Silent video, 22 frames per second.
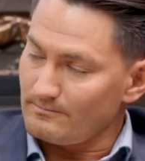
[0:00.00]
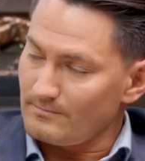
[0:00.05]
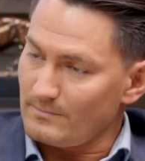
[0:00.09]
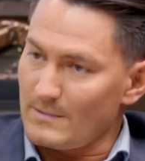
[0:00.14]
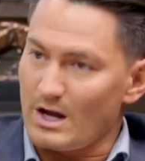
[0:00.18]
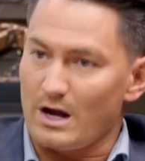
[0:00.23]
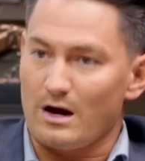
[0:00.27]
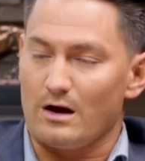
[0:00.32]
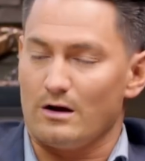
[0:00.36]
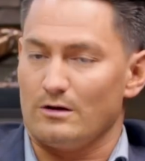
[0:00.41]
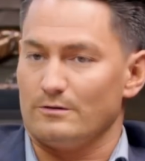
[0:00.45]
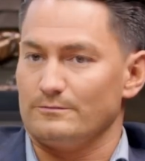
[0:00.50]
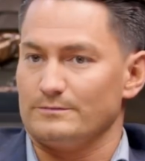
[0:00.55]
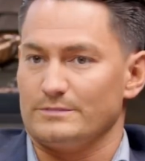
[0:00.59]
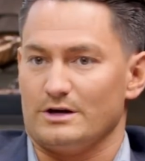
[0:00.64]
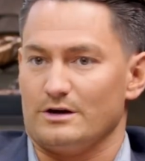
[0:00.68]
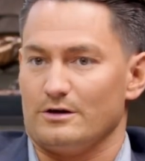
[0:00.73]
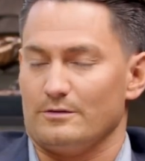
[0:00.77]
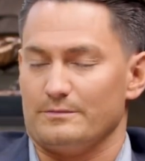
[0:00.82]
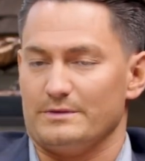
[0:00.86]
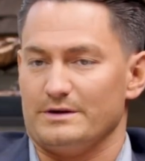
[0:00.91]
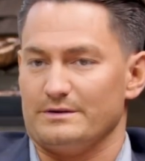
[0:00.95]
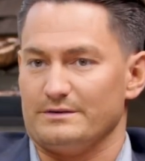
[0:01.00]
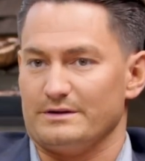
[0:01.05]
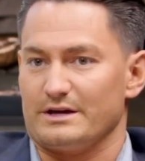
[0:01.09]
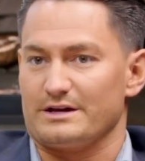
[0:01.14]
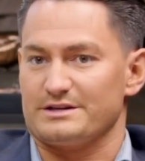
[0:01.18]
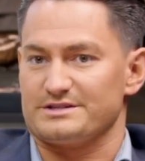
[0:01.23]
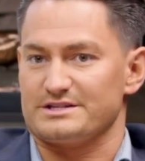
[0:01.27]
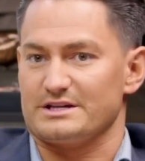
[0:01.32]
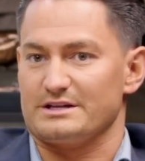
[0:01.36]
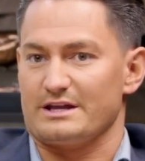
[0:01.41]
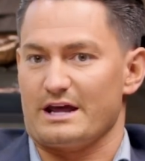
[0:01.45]
No. I mean, like
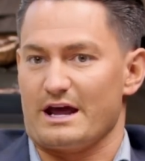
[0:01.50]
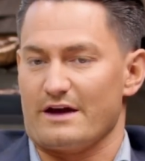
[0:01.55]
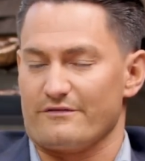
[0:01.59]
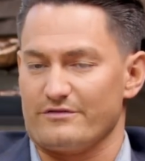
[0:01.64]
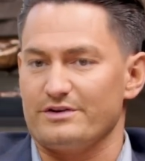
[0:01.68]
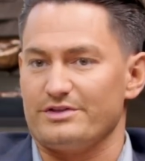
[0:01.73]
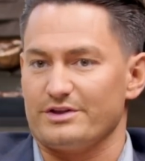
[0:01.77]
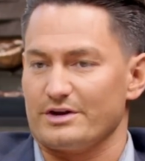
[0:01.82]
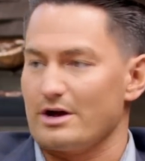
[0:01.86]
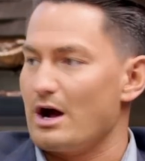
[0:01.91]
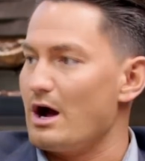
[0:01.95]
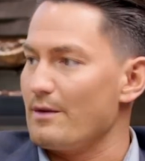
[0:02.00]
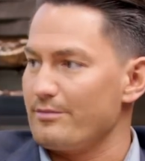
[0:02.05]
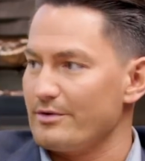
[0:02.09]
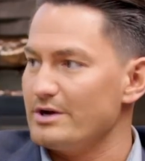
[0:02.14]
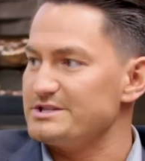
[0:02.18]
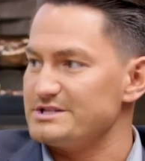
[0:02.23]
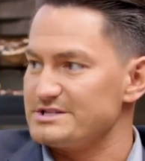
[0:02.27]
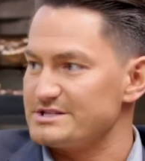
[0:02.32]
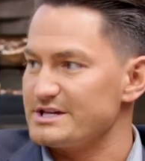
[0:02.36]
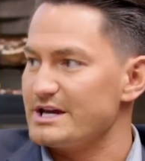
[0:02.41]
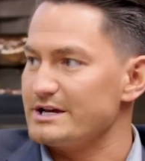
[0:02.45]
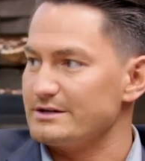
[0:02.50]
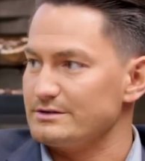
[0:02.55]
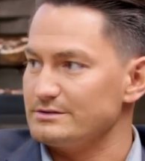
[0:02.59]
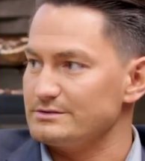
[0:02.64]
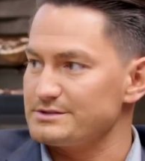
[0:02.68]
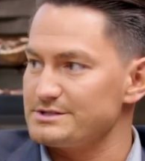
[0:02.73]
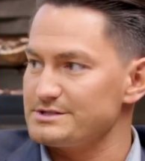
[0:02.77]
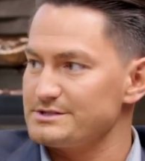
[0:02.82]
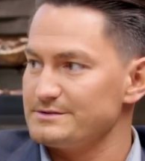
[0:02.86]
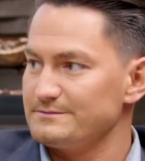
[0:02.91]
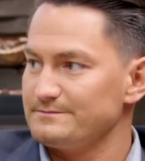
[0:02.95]
you said, everything operates in
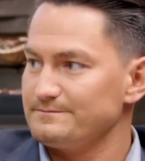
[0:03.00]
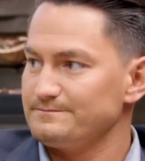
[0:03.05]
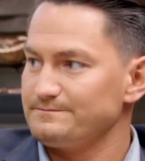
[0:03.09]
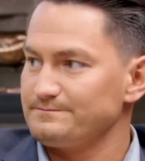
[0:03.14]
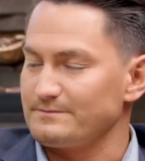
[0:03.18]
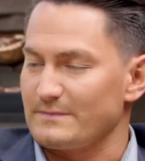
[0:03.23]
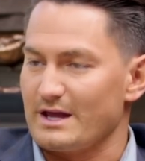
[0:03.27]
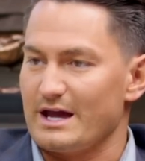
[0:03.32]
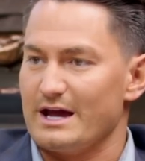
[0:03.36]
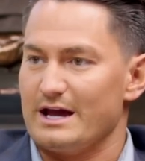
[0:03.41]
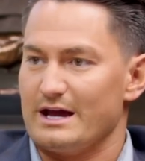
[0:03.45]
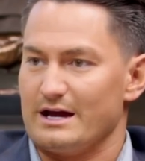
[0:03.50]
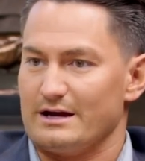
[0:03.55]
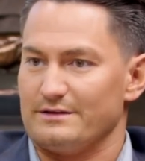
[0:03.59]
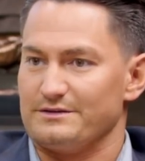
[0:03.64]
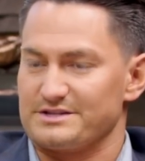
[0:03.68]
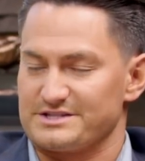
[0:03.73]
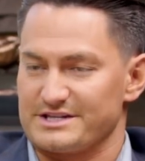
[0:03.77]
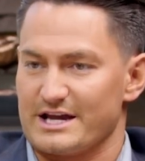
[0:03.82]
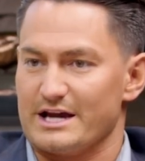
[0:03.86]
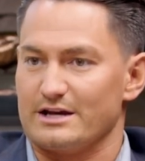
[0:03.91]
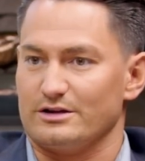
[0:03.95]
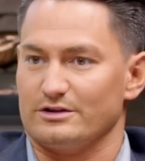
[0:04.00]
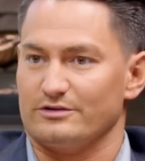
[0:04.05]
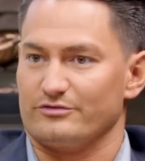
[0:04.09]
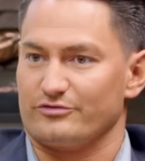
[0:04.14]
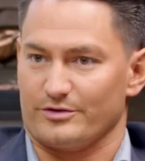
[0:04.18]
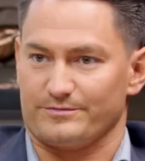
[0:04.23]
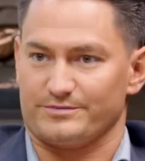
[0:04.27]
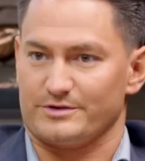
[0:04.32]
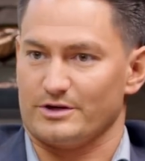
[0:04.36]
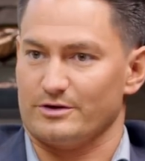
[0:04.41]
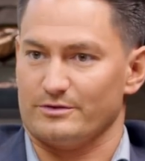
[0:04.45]
cycles. And the cycle of
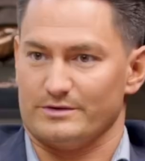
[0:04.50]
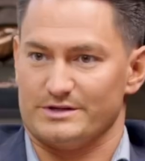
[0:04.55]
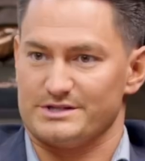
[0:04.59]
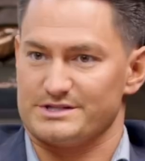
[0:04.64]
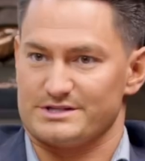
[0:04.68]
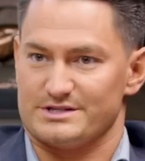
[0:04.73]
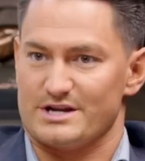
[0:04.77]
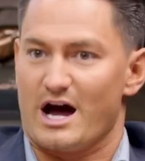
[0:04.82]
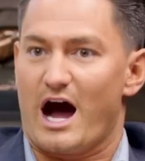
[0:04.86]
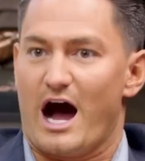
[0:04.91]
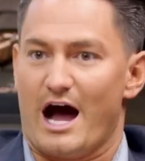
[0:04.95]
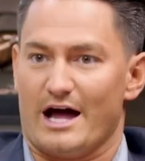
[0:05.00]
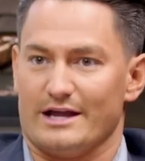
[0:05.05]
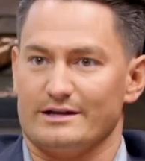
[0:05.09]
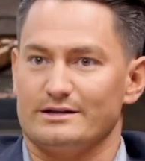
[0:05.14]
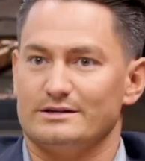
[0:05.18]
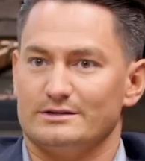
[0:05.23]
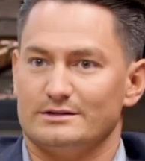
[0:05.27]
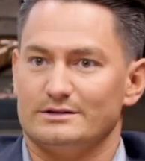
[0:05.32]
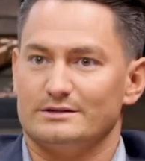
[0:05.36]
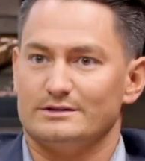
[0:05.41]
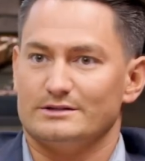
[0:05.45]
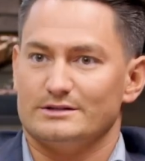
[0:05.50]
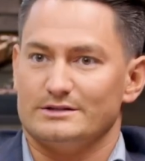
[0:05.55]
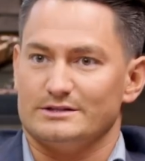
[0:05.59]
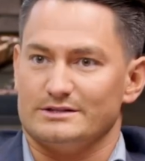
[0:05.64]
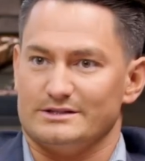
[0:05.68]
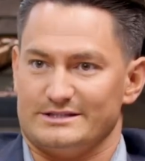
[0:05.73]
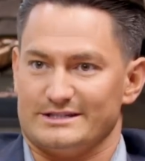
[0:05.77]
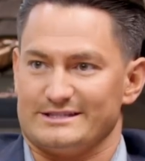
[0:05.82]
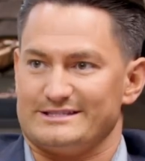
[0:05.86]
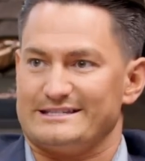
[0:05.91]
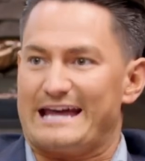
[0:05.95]
crypto is not
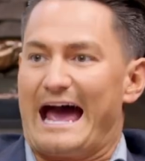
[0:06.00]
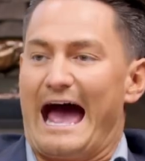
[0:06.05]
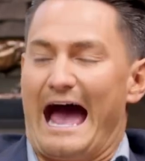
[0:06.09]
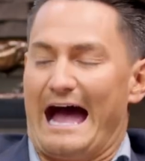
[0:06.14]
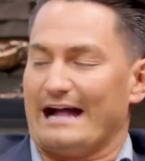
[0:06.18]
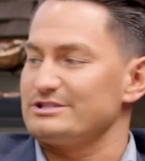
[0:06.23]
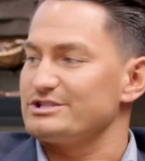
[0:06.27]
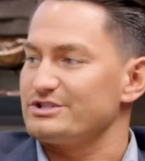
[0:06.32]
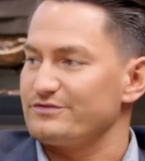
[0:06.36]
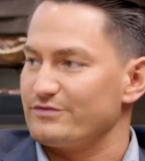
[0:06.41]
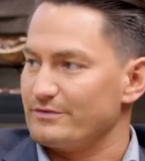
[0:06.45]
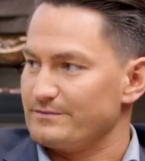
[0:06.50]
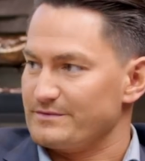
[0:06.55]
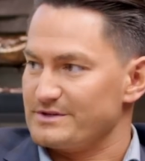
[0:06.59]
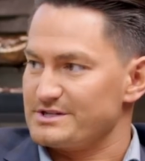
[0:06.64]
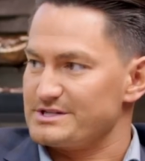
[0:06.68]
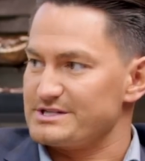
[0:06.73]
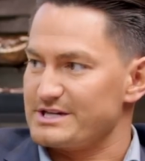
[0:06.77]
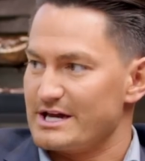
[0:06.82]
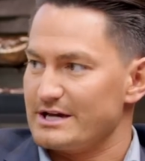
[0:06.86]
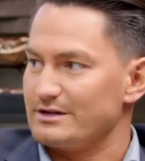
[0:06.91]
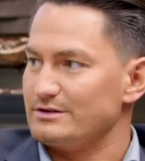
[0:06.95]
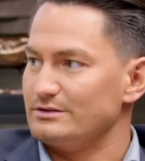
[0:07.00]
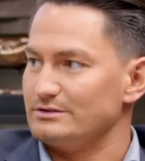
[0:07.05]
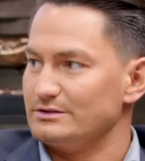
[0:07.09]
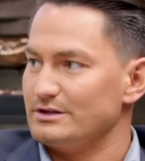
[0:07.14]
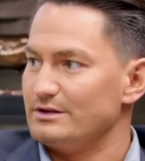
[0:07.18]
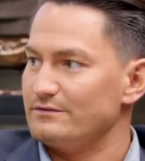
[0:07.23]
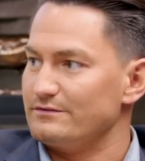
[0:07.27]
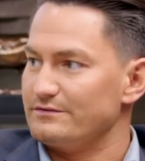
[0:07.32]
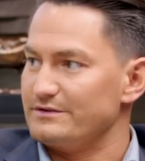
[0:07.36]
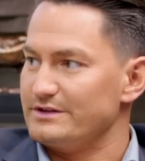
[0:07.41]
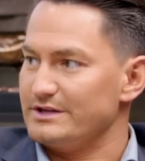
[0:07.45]
detached from the cycle
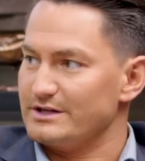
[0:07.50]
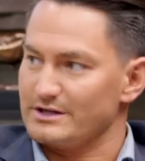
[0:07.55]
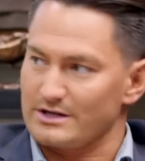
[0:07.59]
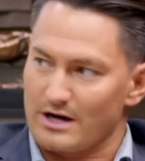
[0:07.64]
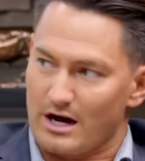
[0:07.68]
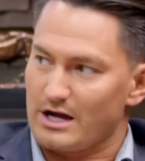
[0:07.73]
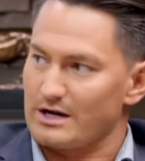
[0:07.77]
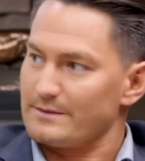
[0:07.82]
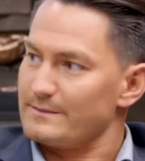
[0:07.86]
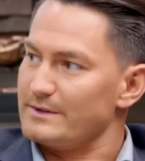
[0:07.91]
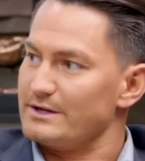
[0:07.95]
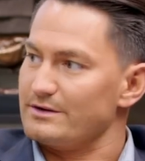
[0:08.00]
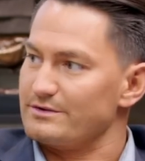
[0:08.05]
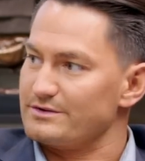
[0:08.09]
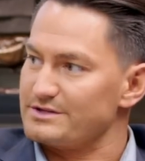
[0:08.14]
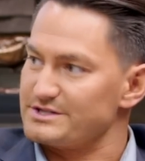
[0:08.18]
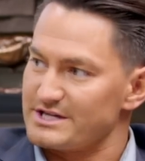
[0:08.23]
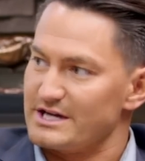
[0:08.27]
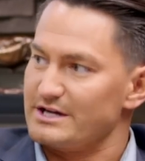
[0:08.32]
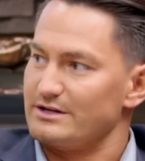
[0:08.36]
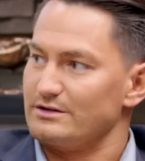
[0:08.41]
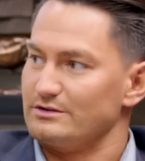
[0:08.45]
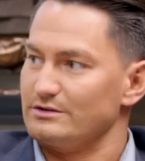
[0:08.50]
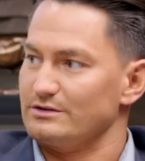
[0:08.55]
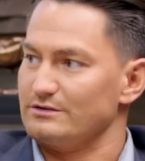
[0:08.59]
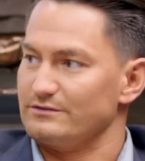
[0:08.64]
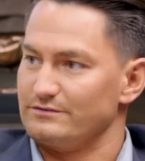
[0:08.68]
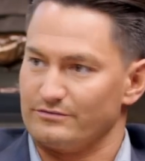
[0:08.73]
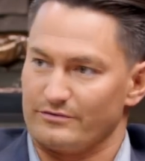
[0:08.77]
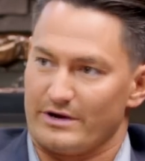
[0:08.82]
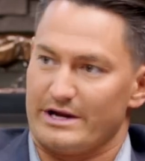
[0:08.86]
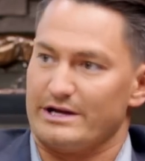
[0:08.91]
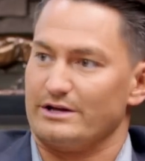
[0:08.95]
of the economy or the cycle
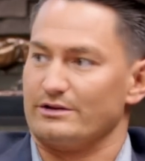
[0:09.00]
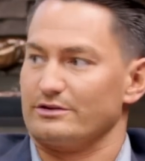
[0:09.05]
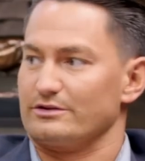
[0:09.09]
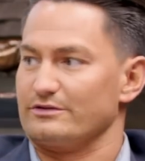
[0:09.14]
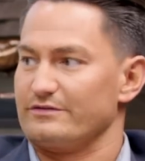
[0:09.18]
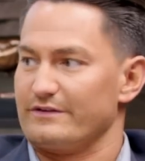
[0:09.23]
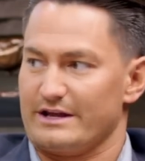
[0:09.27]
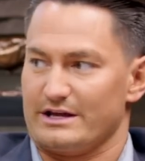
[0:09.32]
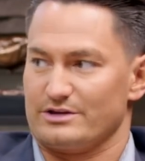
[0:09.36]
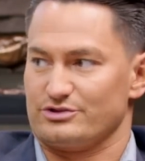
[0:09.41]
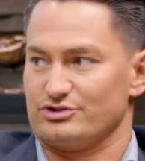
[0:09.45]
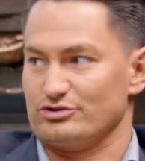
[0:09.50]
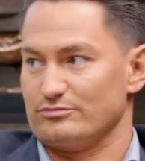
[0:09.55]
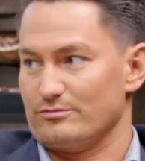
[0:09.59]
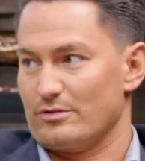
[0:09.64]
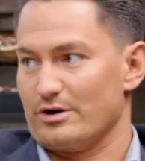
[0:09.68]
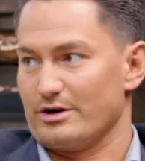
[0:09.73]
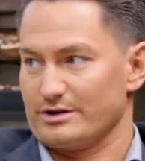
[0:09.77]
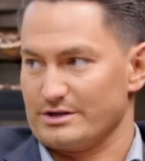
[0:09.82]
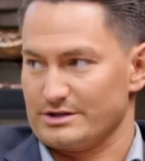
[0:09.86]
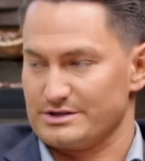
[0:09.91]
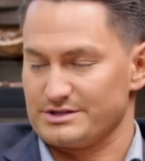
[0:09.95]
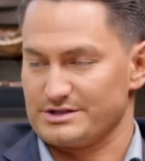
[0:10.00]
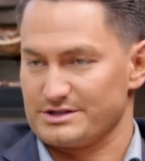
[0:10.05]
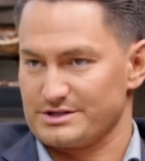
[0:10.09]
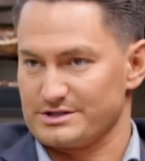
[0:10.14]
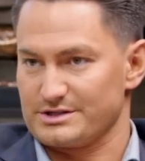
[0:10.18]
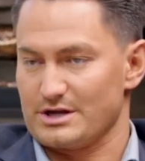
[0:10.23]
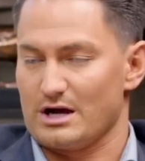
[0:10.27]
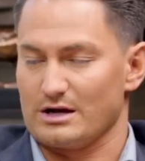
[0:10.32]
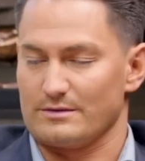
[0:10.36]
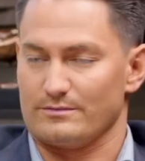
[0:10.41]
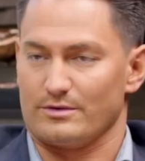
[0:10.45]
of regular financial markets, the
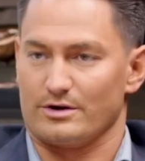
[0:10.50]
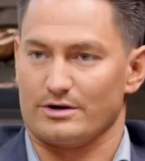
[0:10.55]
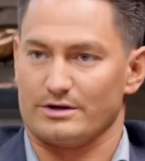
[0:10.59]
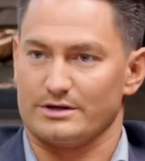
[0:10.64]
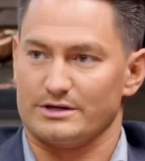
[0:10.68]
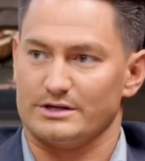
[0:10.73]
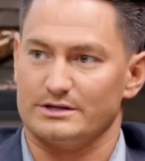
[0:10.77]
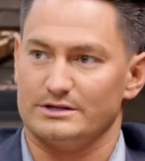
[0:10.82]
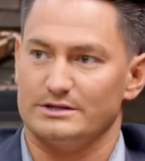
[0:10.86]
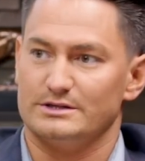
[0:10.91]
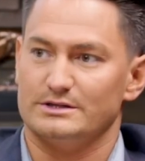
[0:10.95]
stock market.